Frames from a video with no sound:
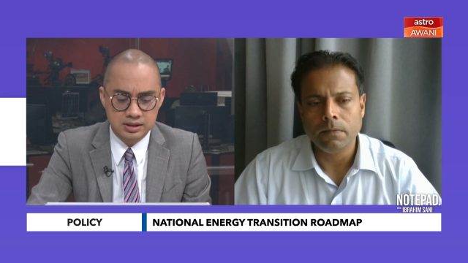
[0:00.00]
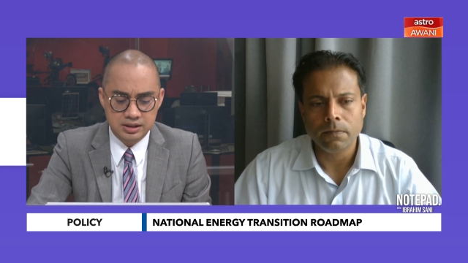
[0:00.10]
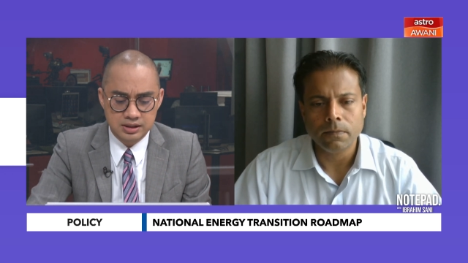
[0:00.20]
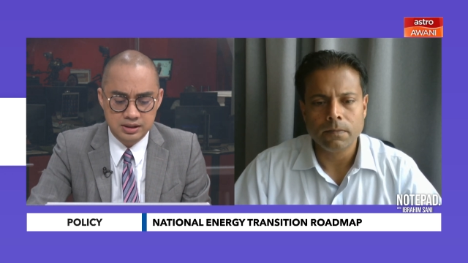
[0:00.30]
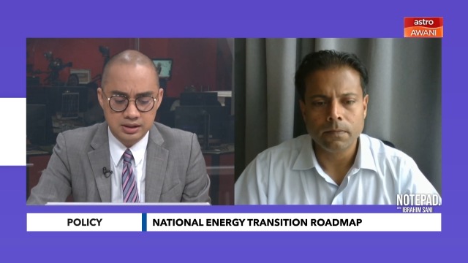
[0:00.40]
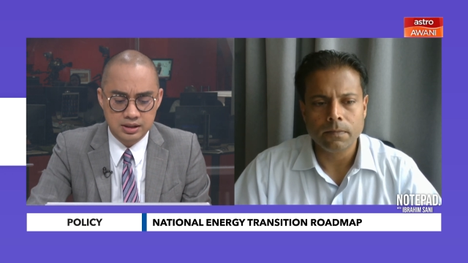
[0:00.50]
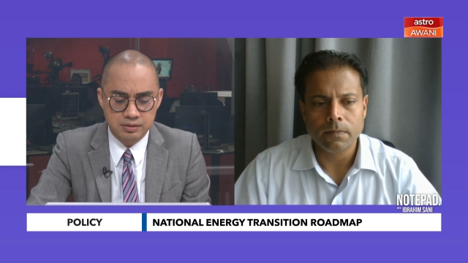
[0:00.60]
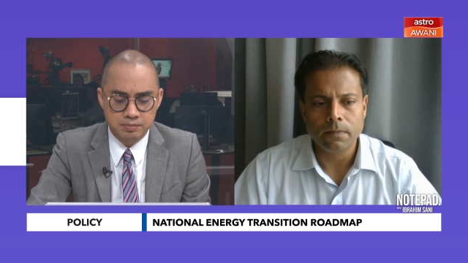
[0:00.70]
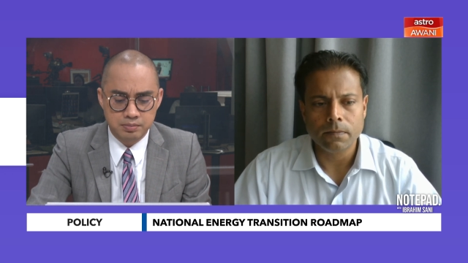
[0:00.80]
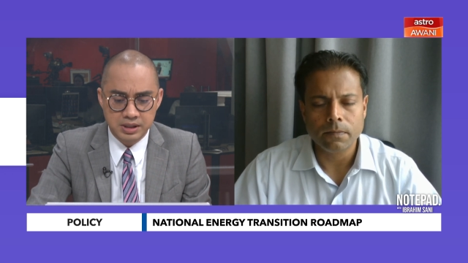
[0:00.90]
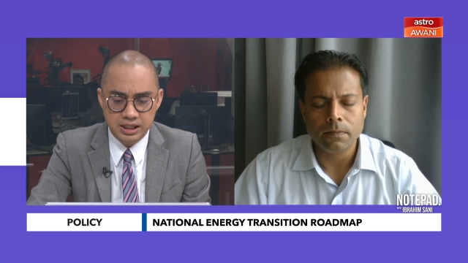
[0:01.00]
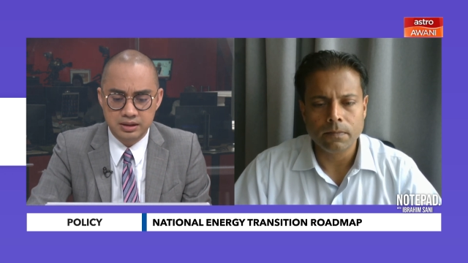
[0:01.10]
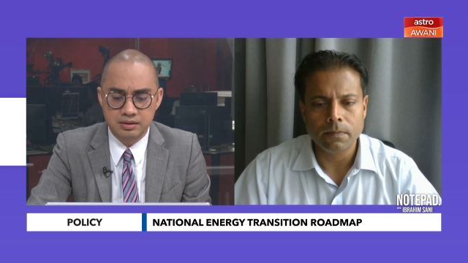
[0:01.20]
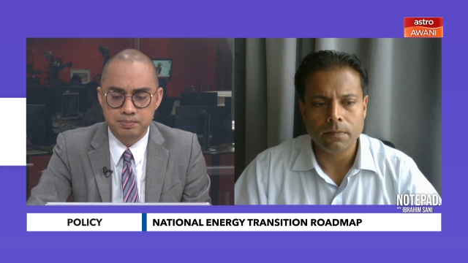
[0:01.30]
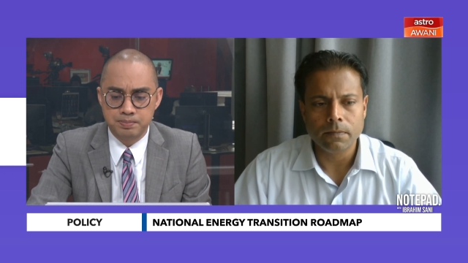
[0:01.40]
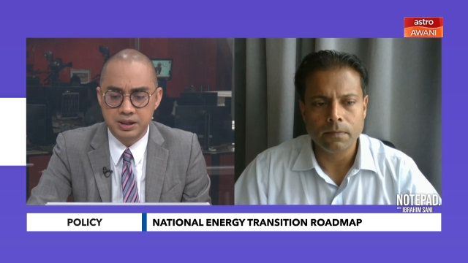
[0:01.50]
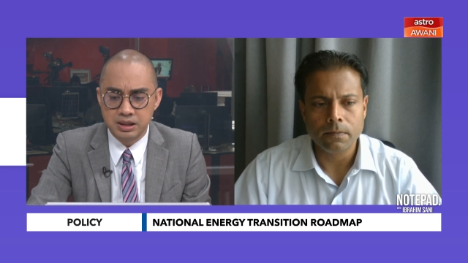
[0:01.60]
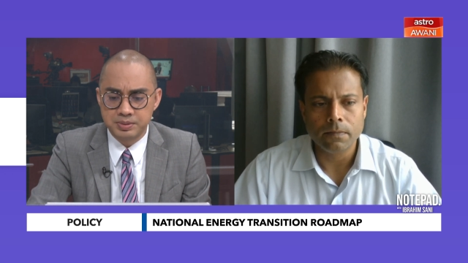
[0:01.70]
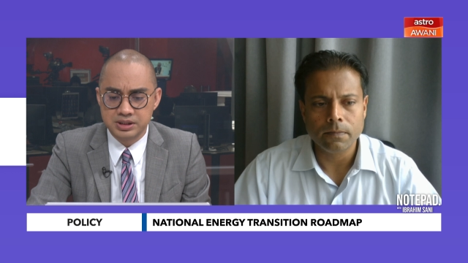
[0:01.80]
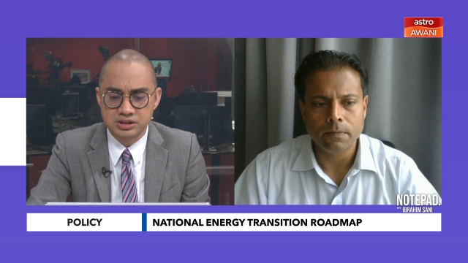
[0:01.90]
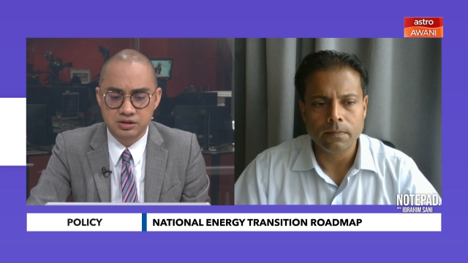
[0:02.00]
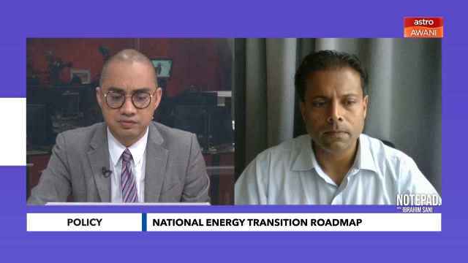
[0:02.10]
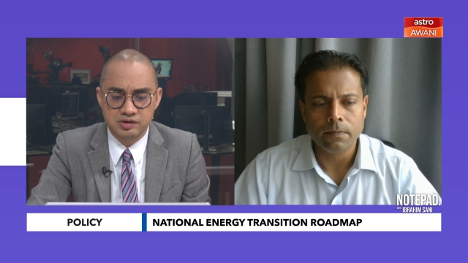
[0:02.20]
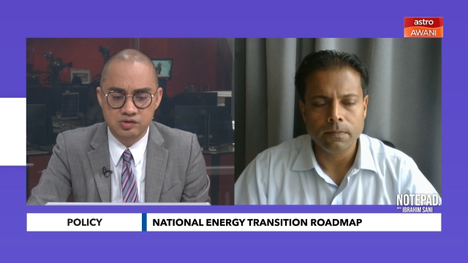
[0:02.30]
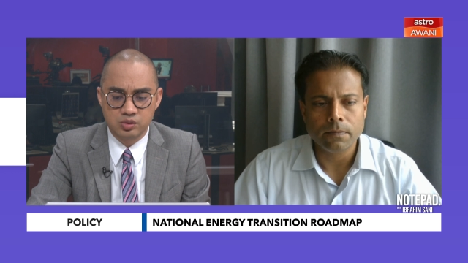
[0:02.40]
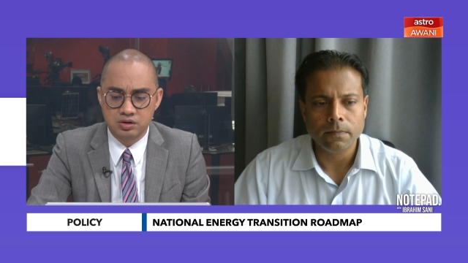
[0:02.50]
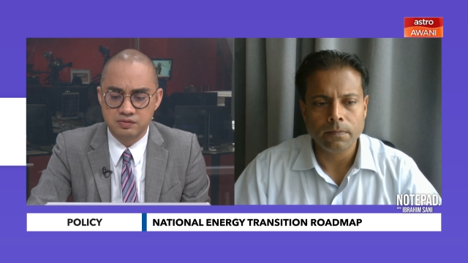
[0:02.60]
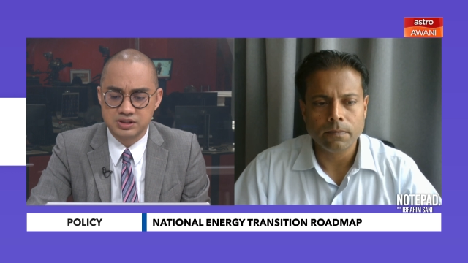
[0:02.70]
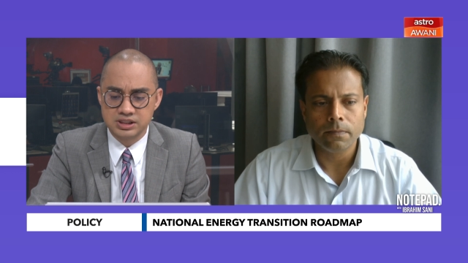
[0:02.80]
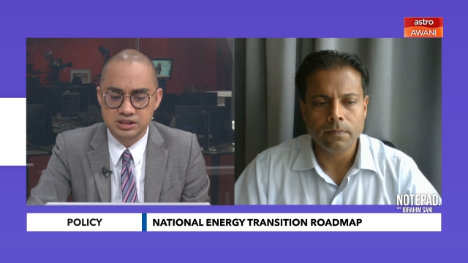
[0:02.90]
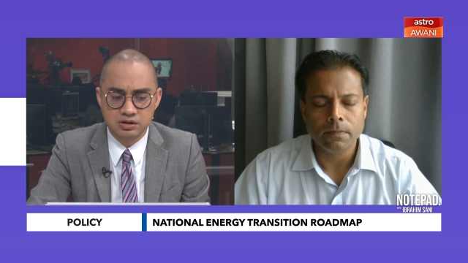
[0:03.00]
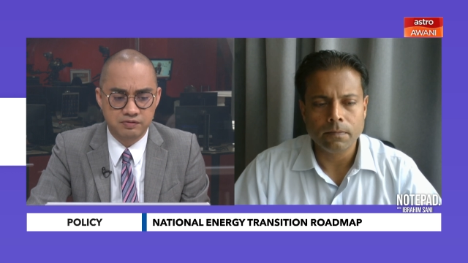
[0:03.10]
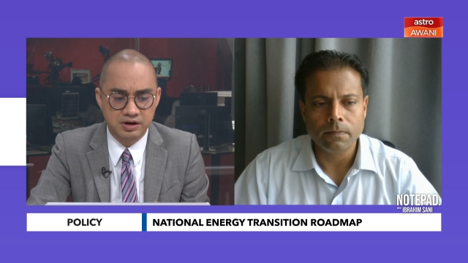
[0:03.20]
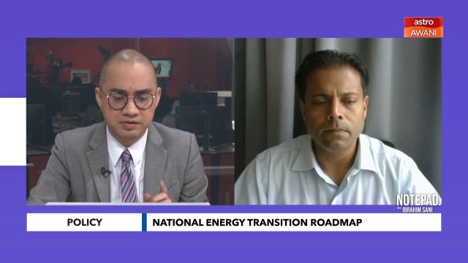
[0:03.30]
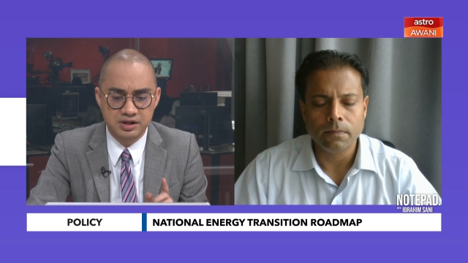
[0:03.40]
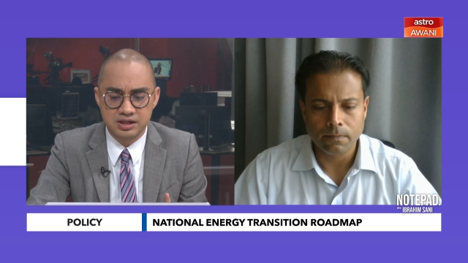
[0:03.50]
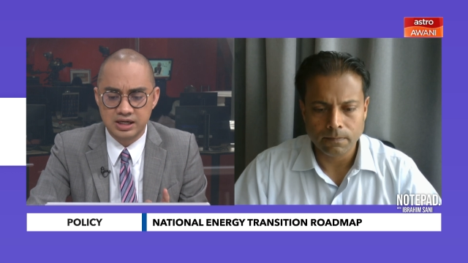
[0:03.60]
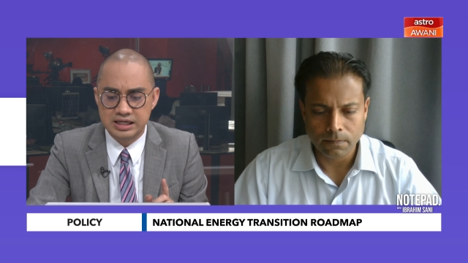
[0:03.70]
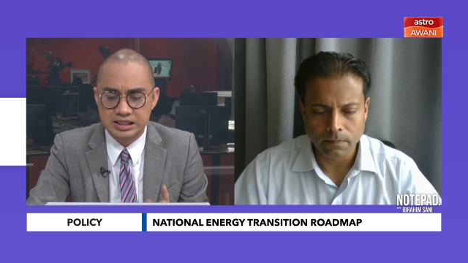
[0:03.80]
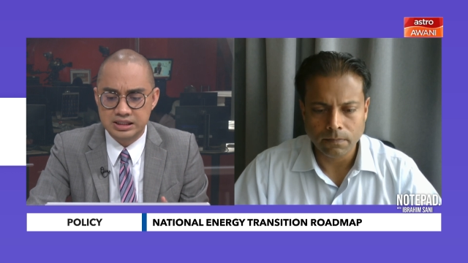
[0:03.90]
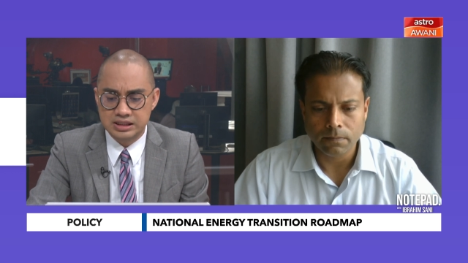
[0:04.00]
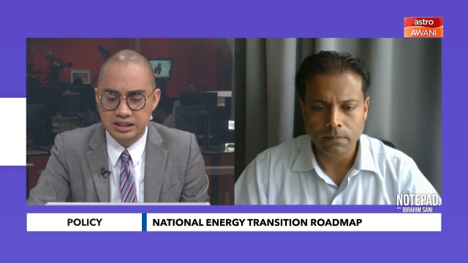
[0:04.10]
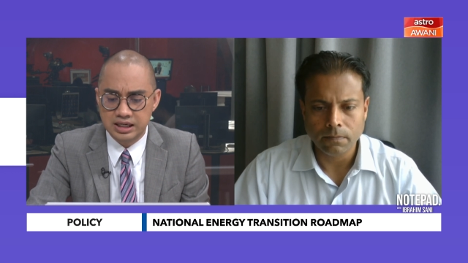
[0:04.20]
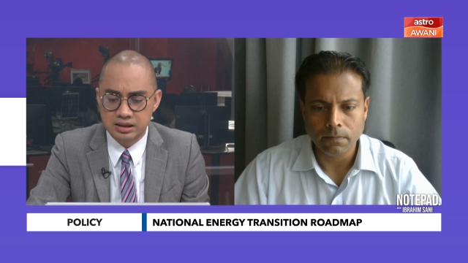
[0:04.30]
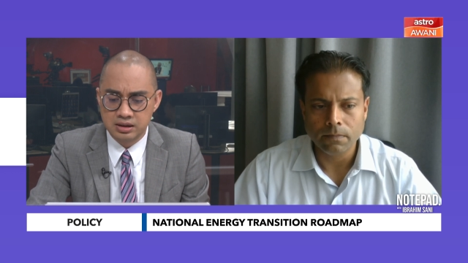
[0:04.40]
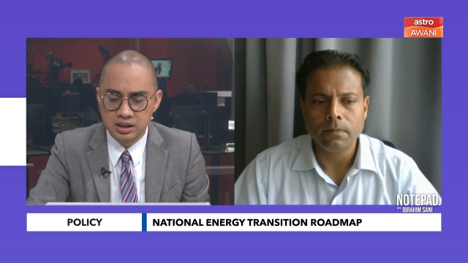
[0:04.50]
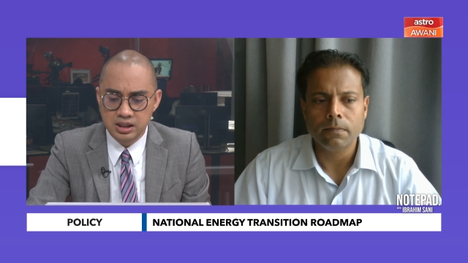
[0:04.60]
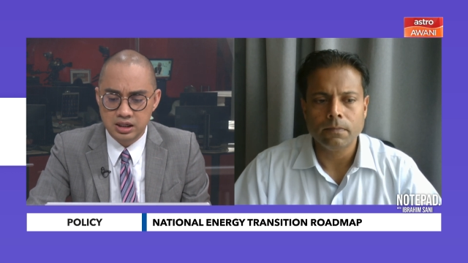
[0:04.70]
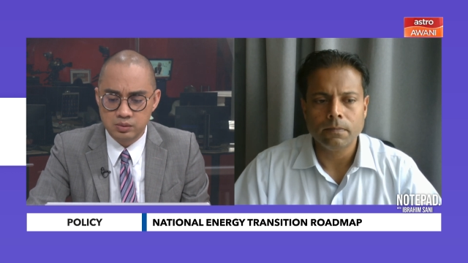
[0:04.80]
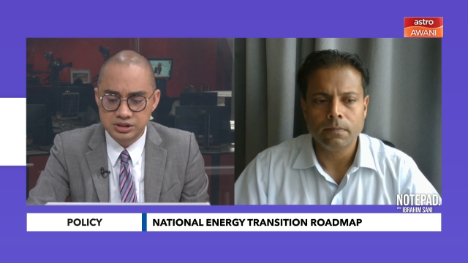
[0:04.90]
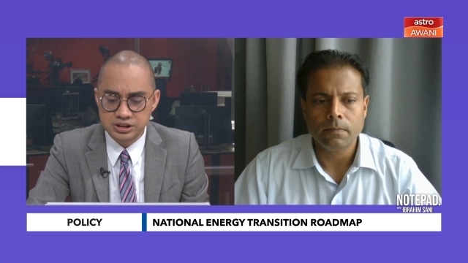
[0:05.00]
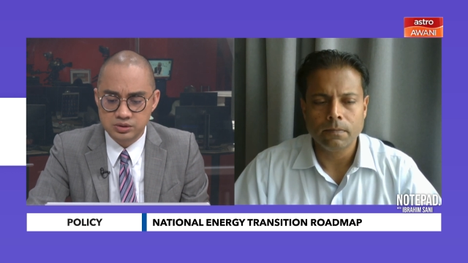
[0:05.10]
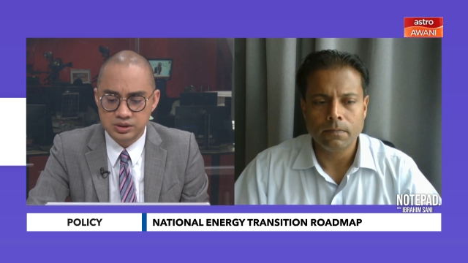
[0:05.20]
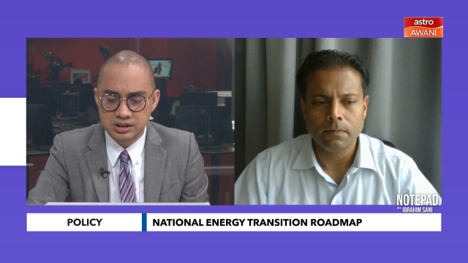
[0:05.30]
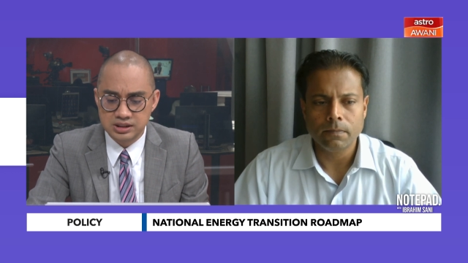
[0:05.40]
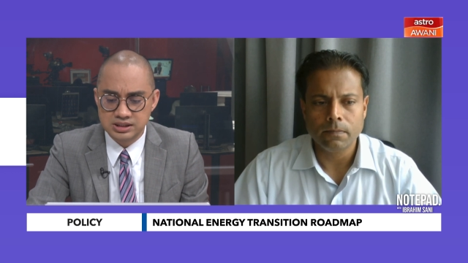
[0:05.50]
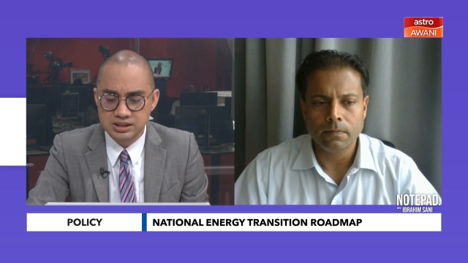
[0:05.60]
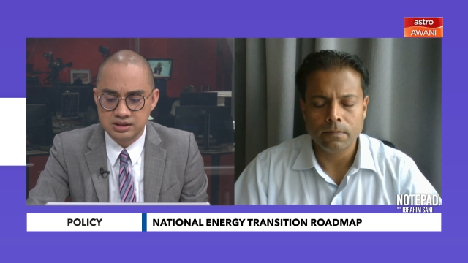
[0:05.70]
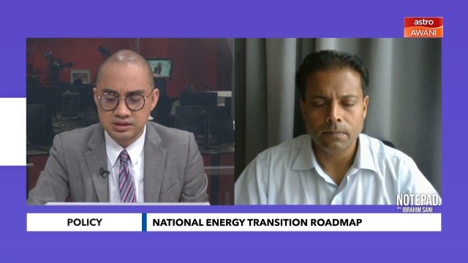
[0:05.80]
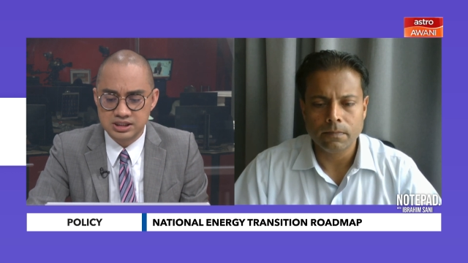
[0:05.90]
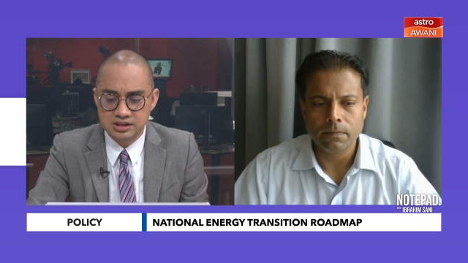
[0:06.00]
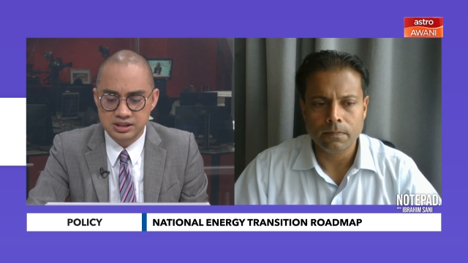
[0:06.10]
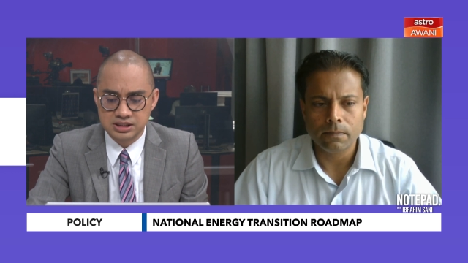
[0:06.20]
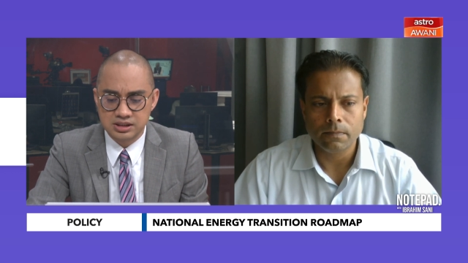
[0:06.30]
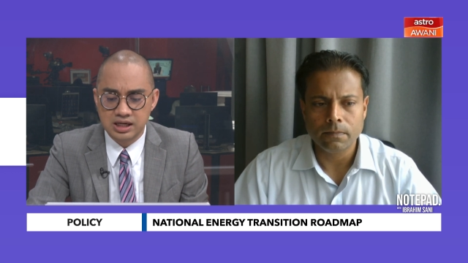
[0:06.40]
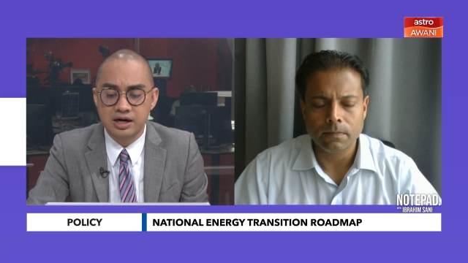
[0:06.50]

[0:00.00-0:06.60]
Speaker 1: the uh, main purpose of this whole conversation of having an, an ETR, uh, which is to increase the regeneration,